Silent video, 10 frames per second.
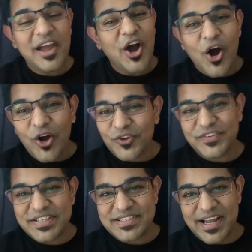All of
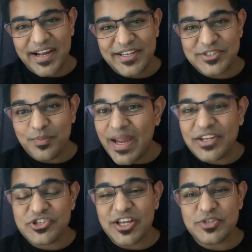these signs may
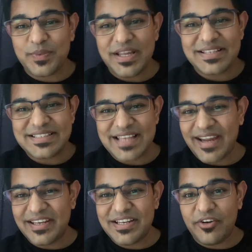just be a
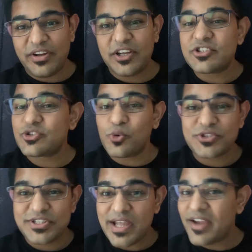secondary
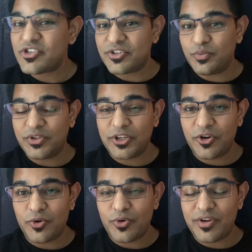association with the
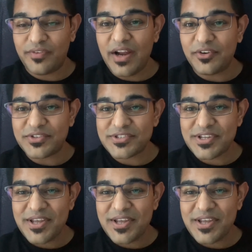coronavirus.